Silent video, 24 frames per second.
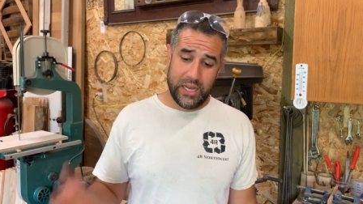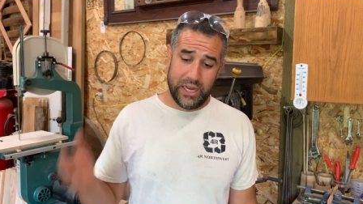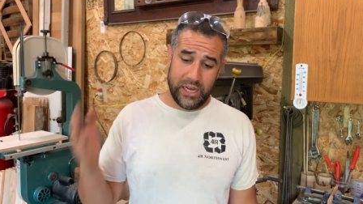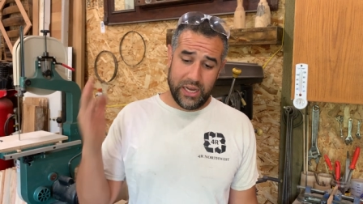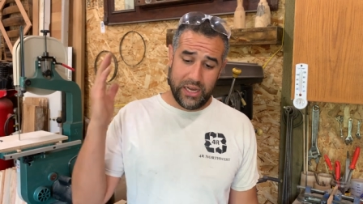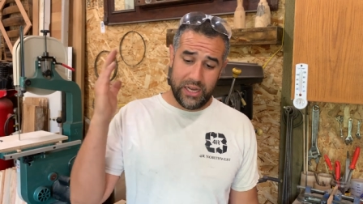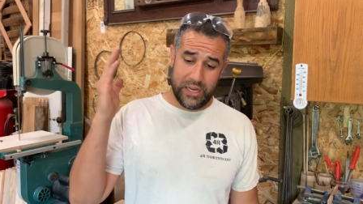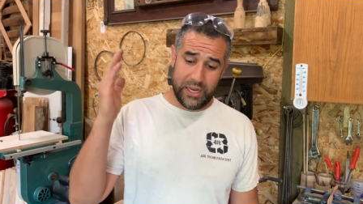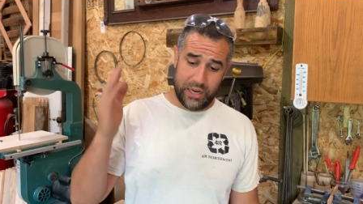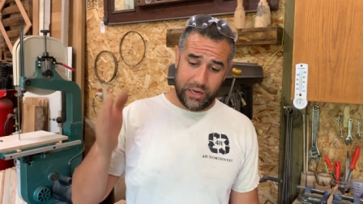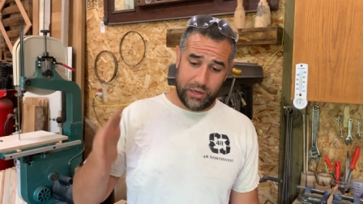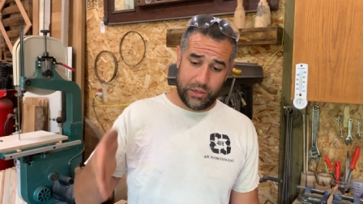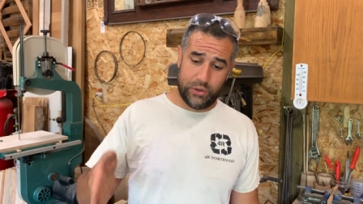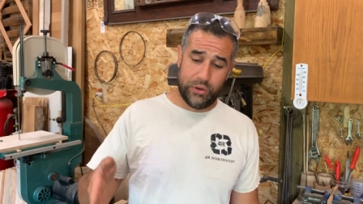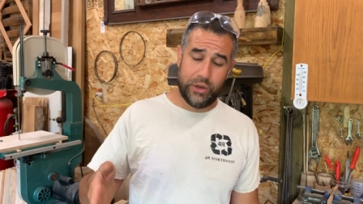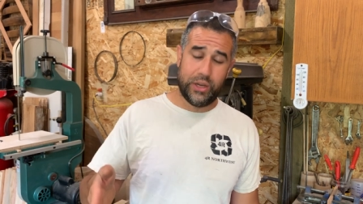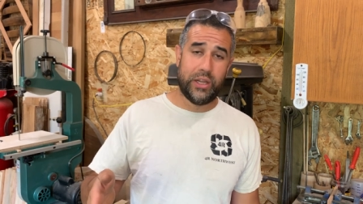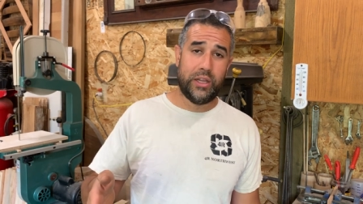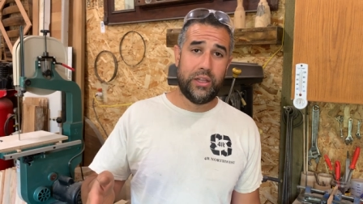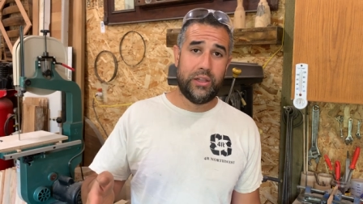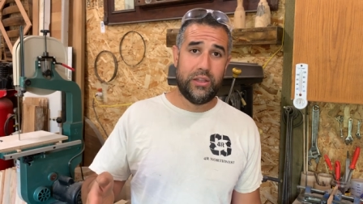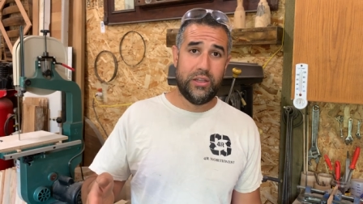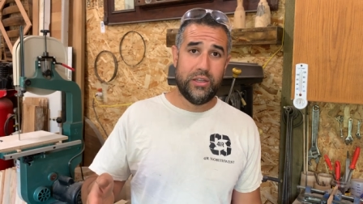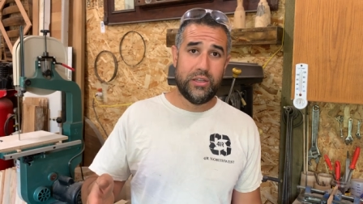uh,
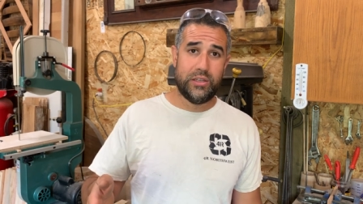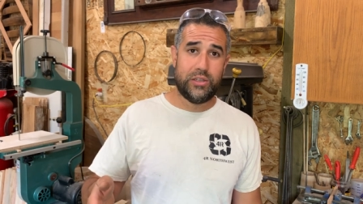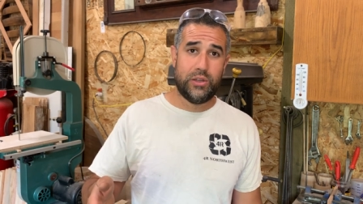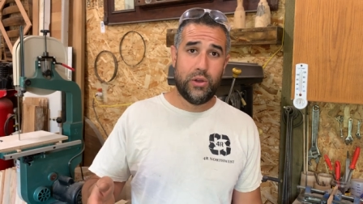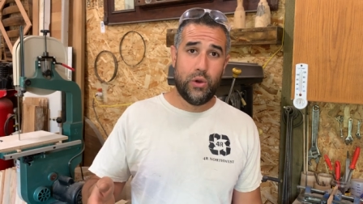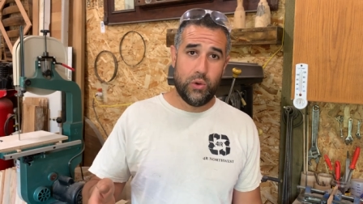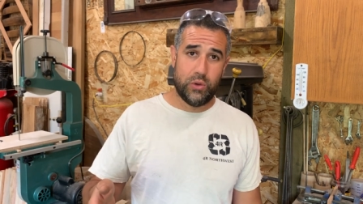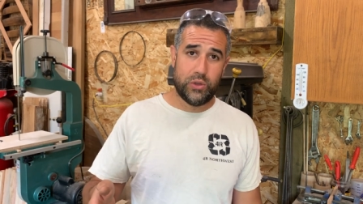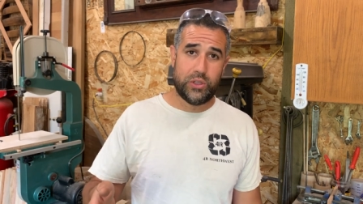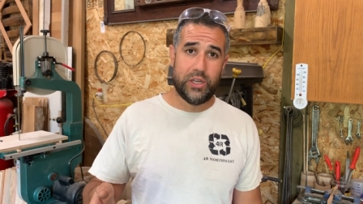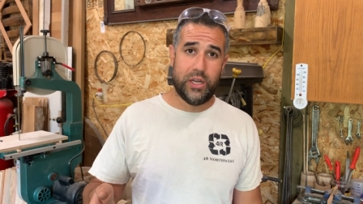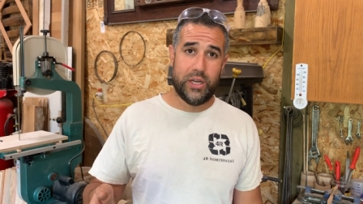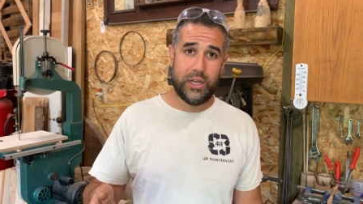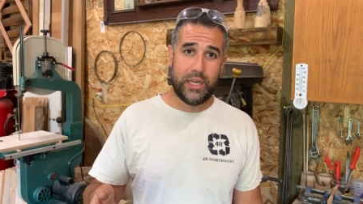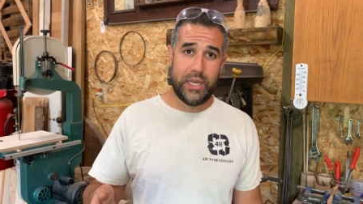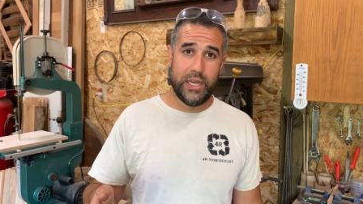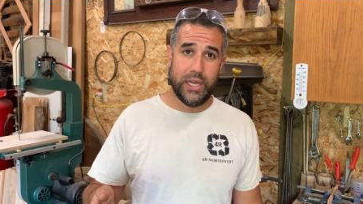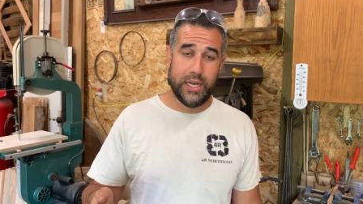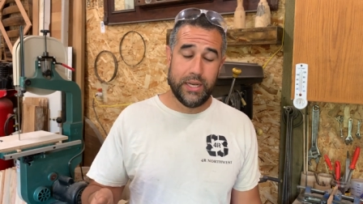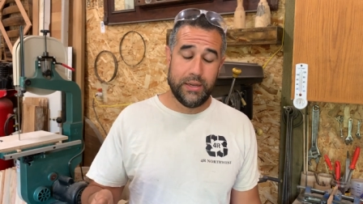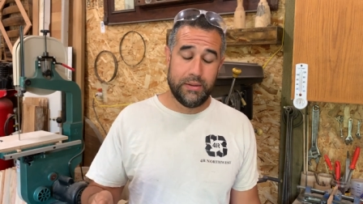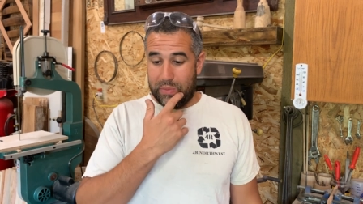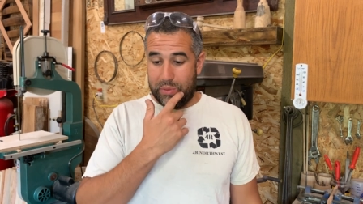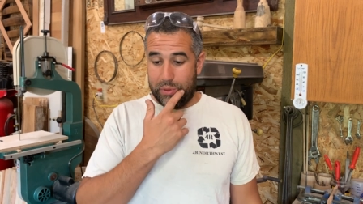including this hole saw
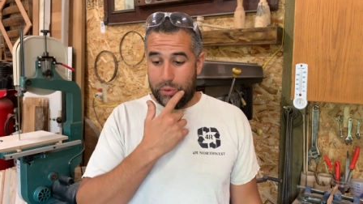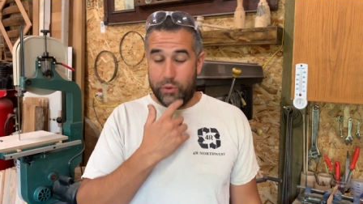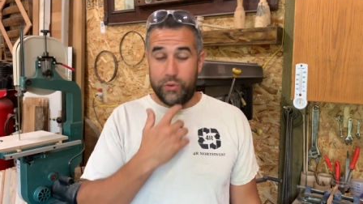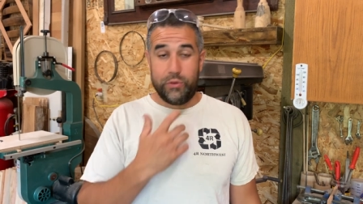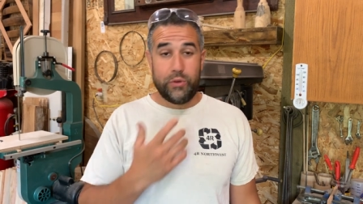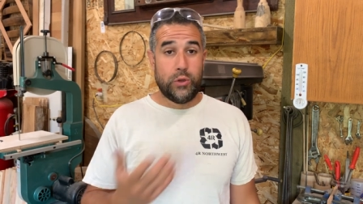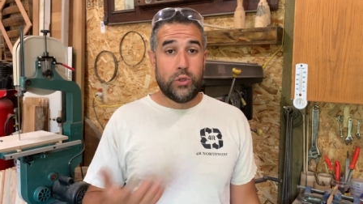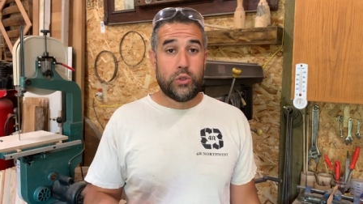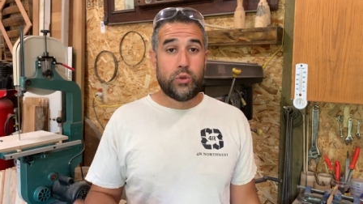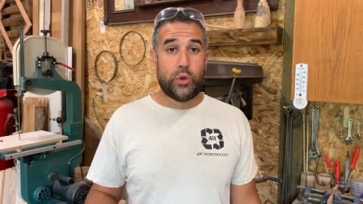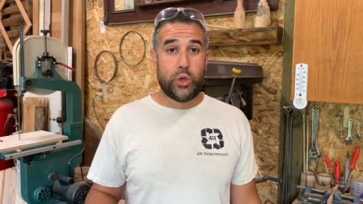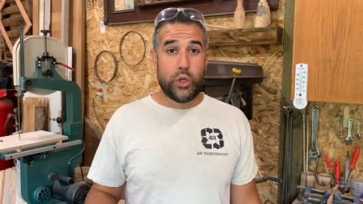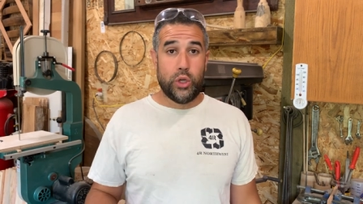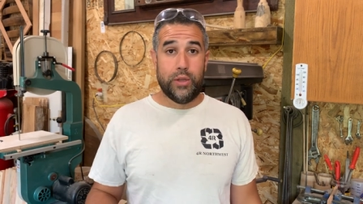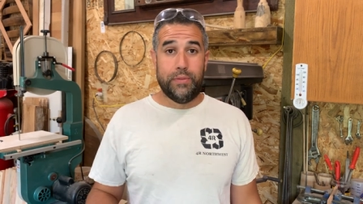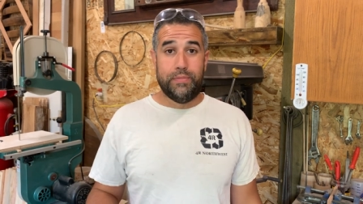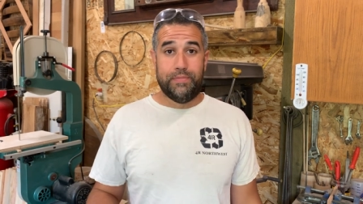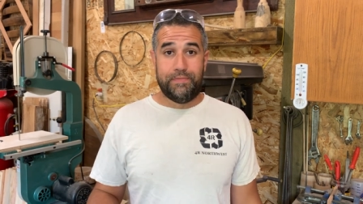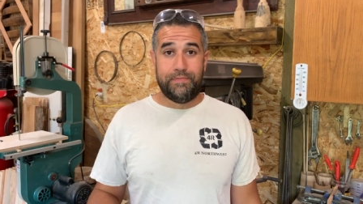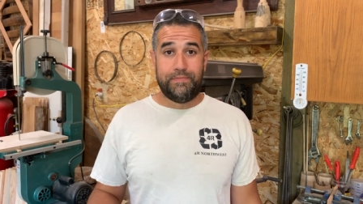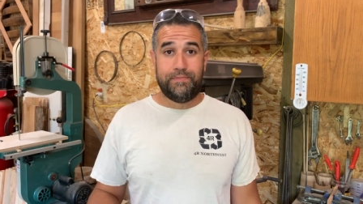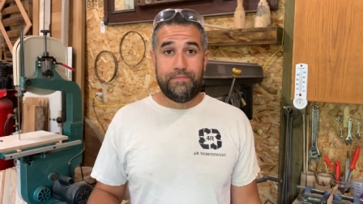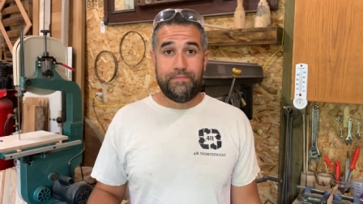kit. The reviews were good